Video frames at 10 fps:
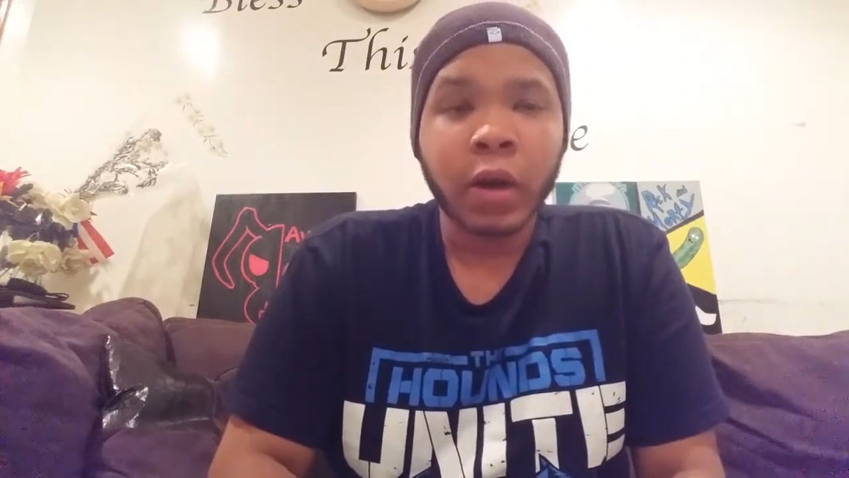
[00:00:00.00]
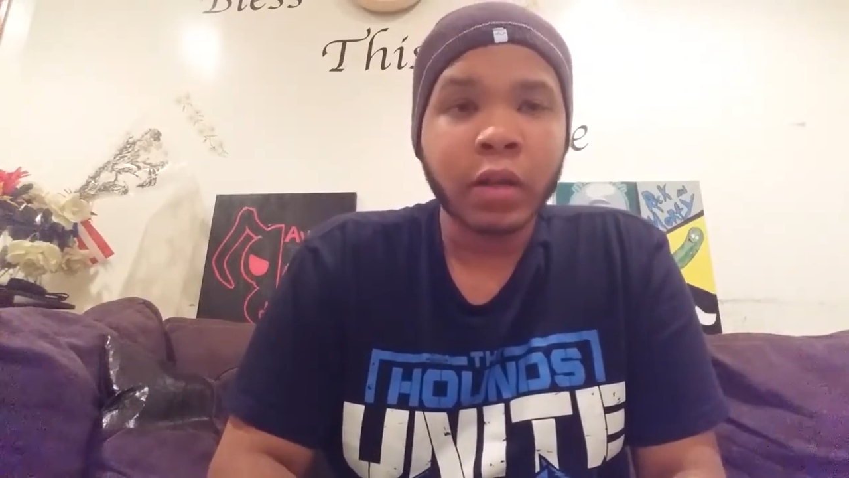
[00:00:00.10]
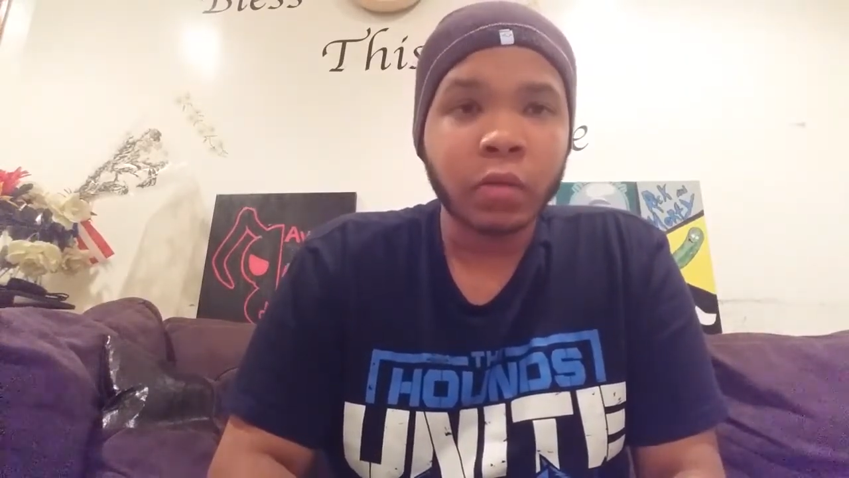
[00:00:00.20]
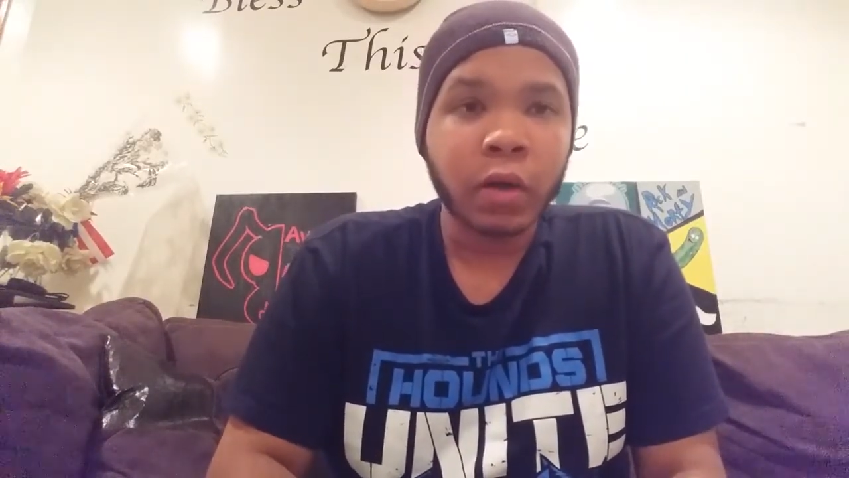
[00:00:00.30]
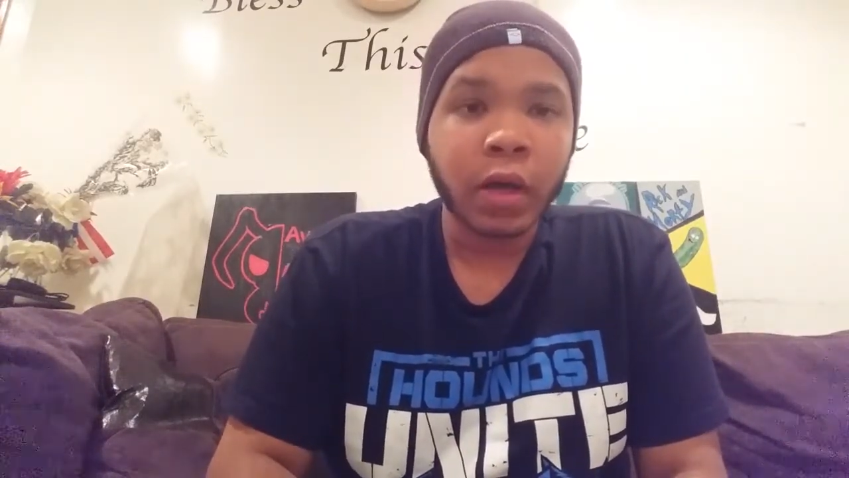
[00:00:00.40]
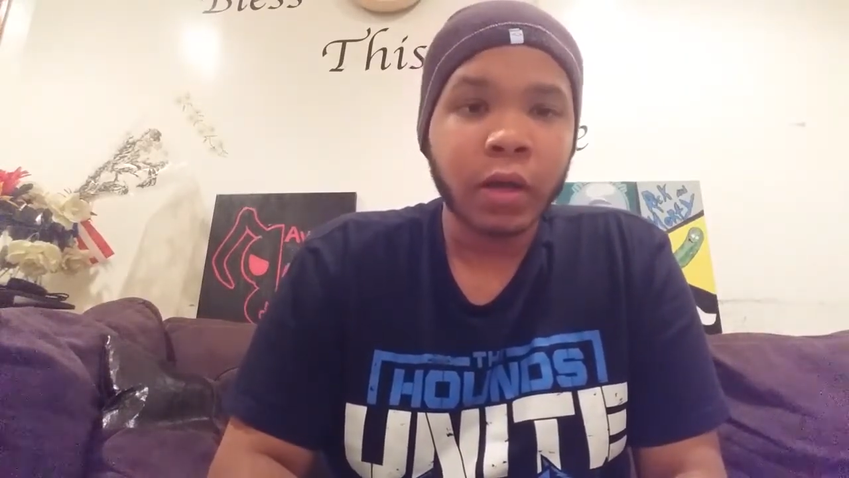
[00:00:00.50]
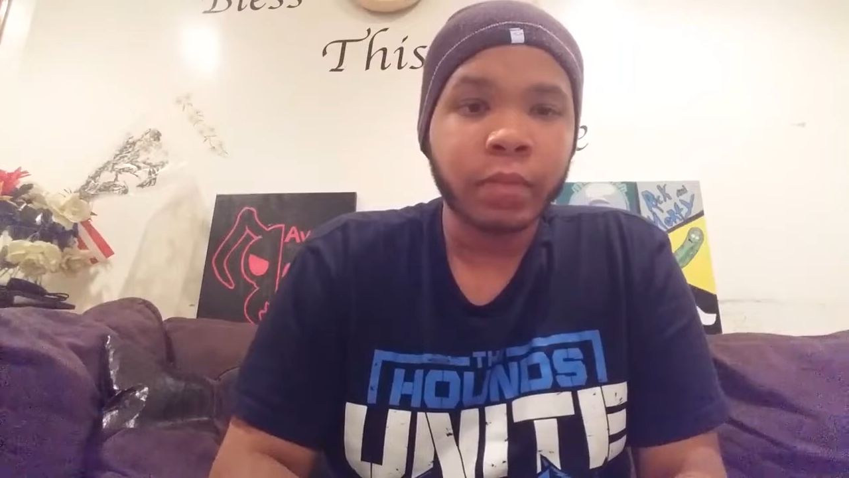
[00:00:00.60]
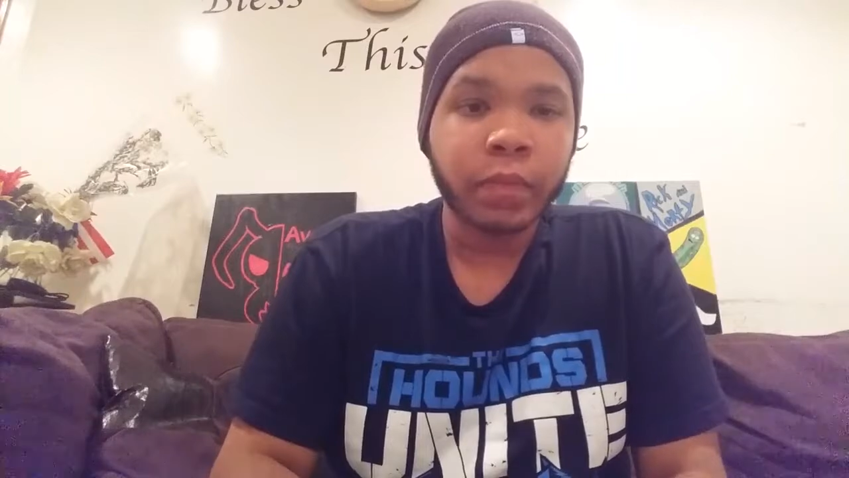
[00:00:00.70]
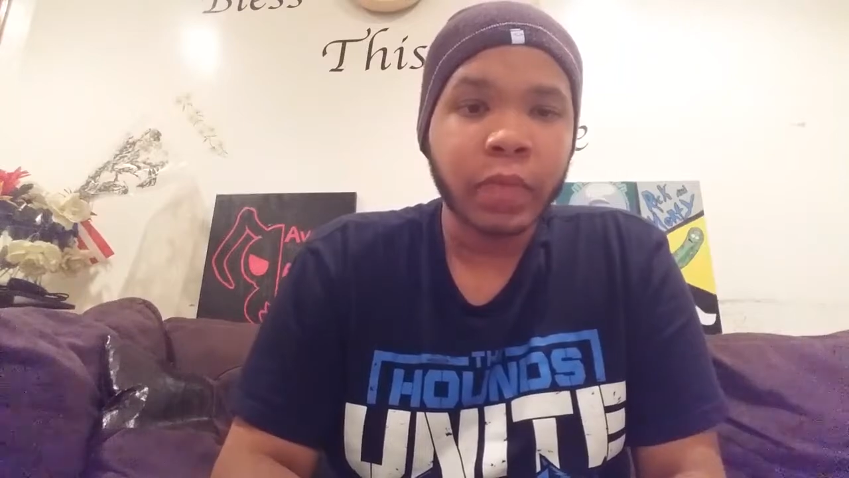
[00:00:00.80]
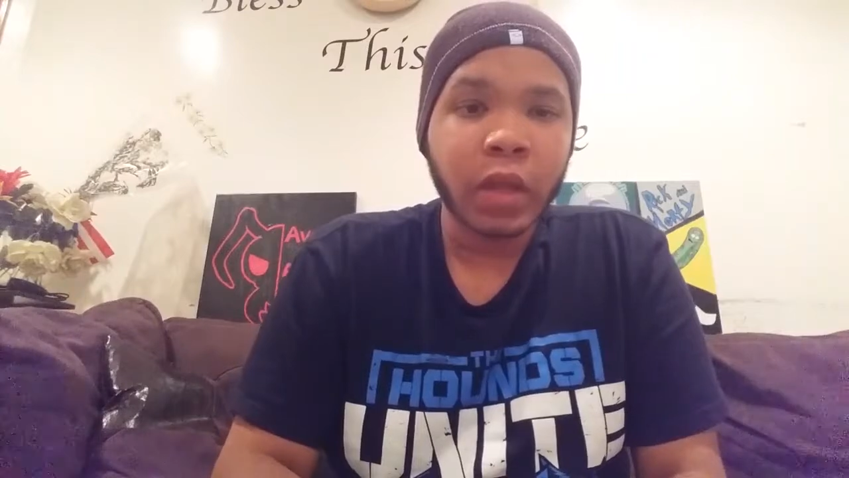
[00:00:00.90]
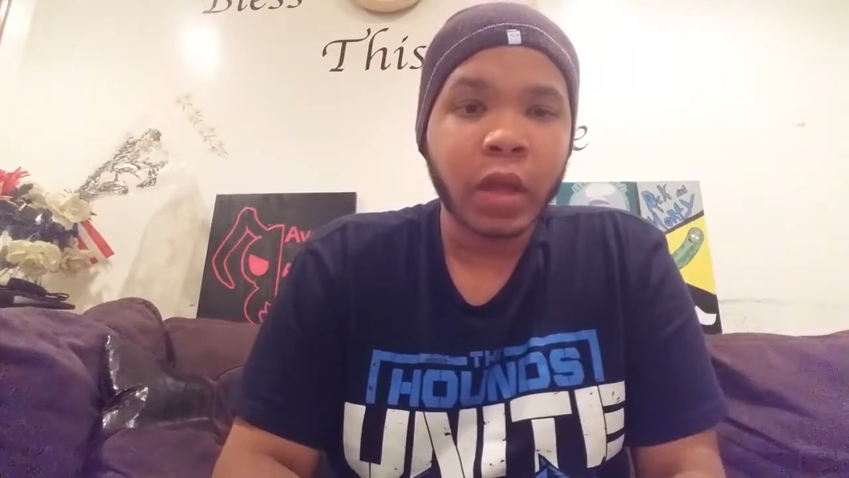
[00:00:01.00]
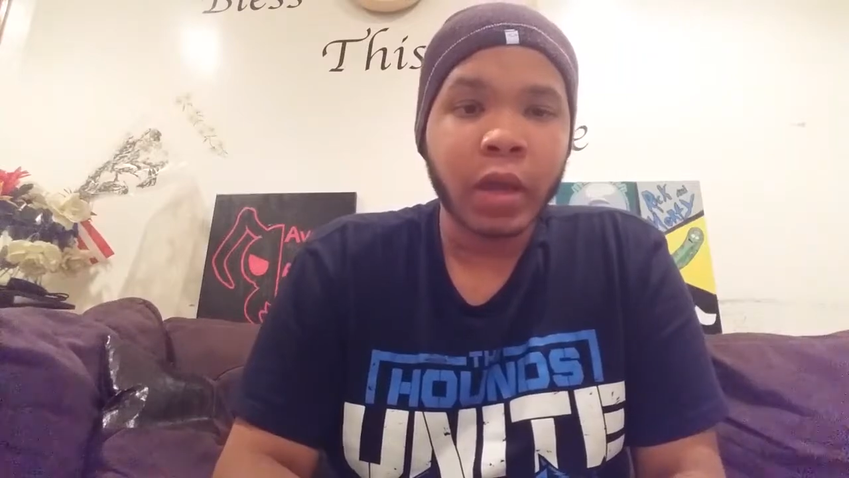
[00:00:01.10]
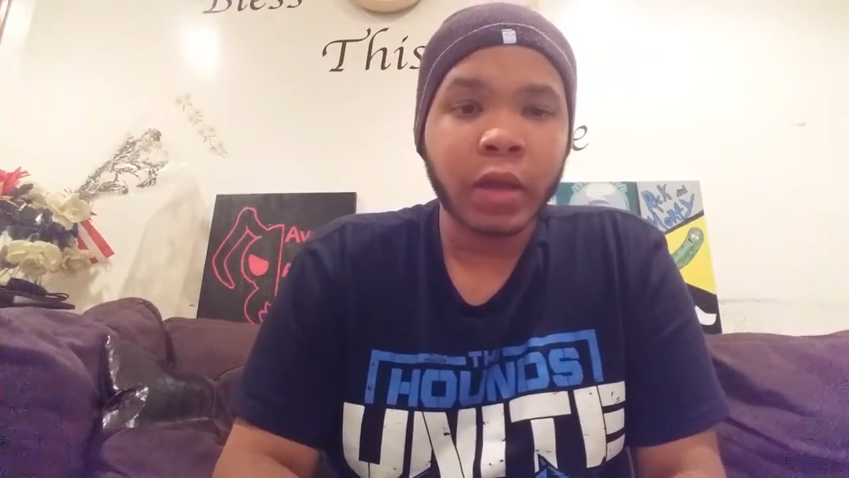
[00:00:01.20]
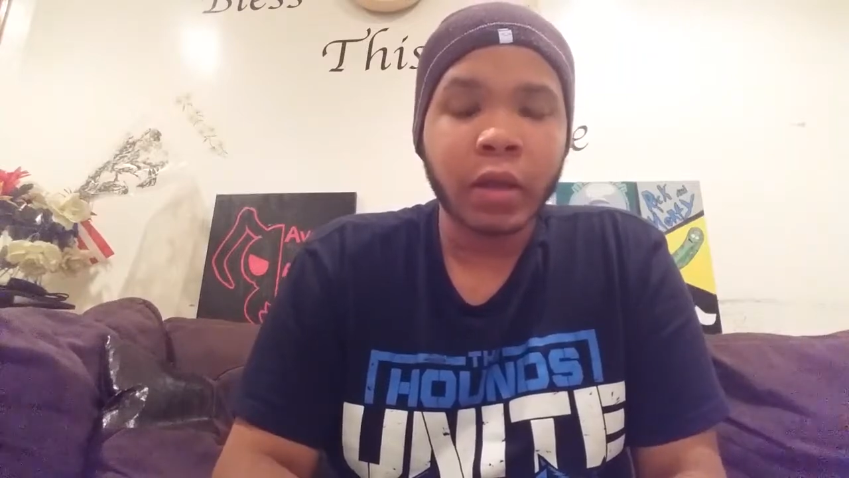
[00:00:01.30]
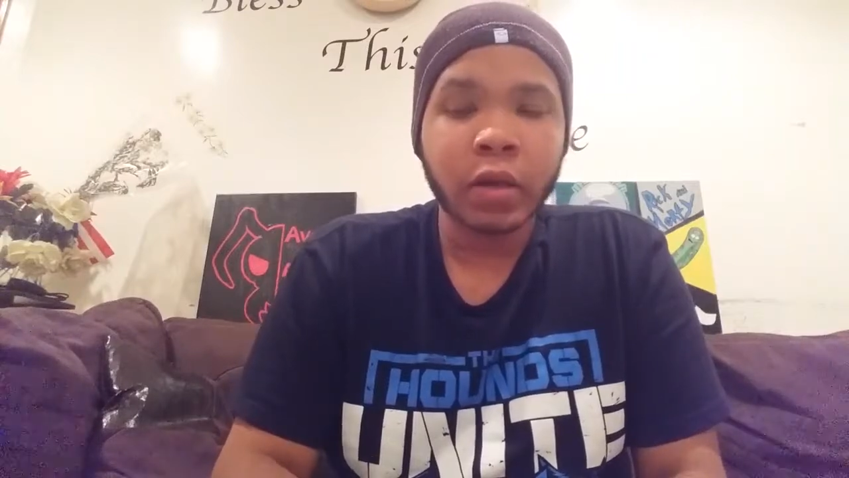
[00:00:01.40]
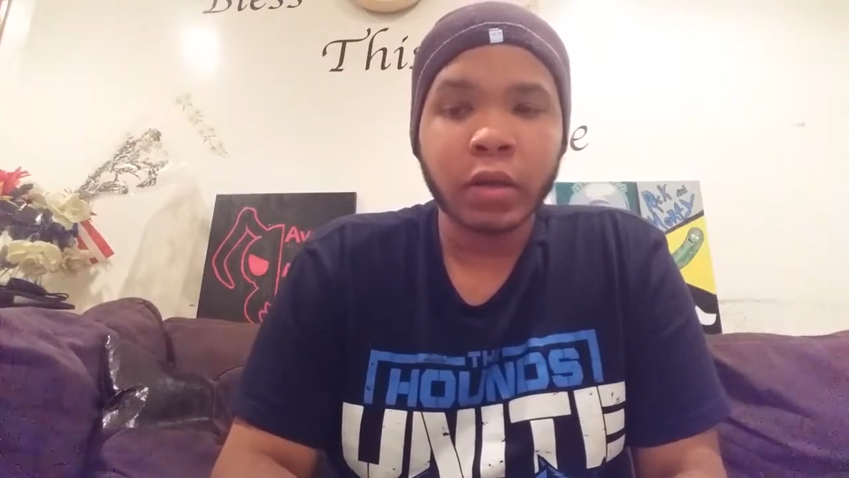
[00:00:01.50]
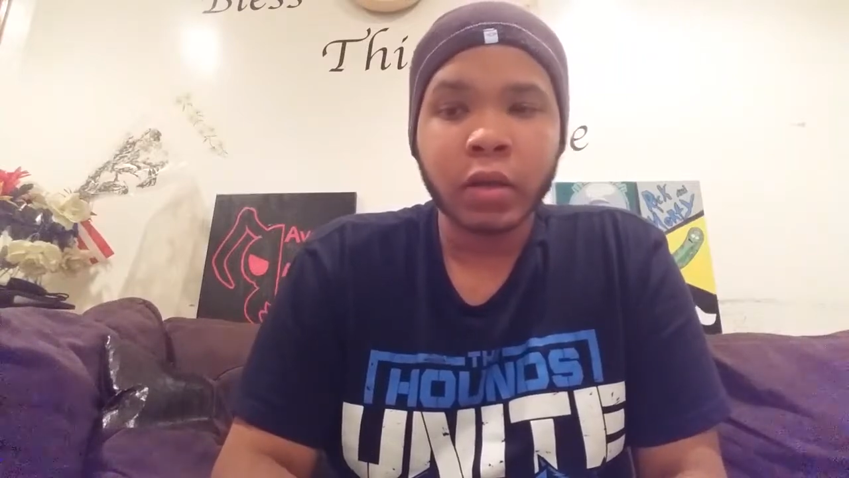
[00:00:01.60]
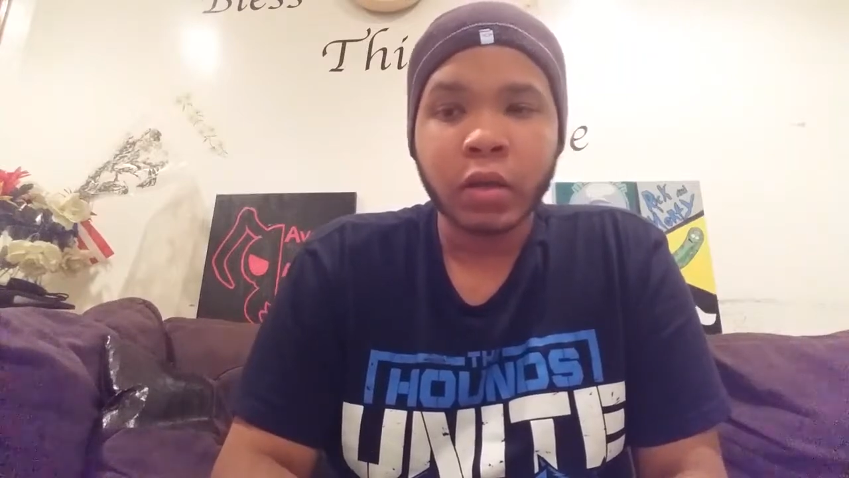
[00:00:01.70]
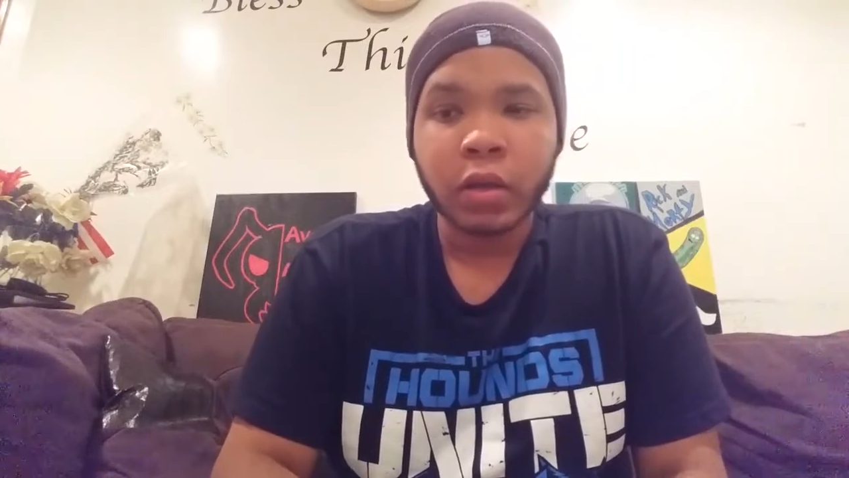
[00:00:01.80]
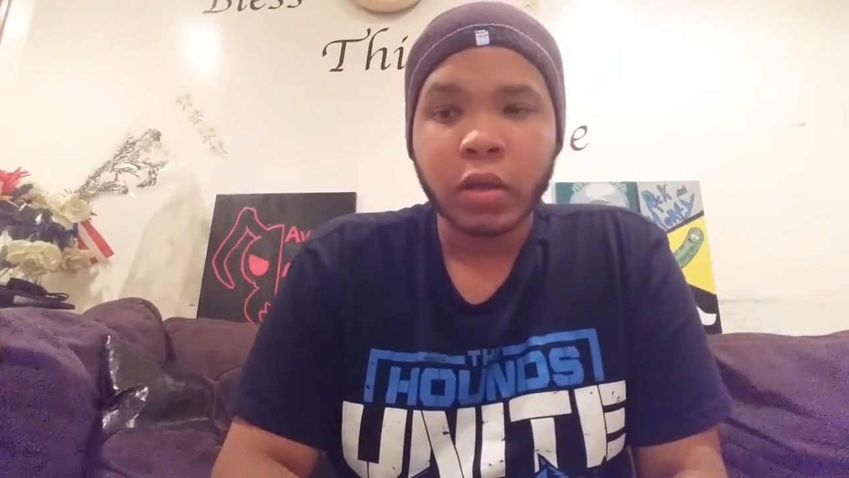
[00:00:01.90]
anyway and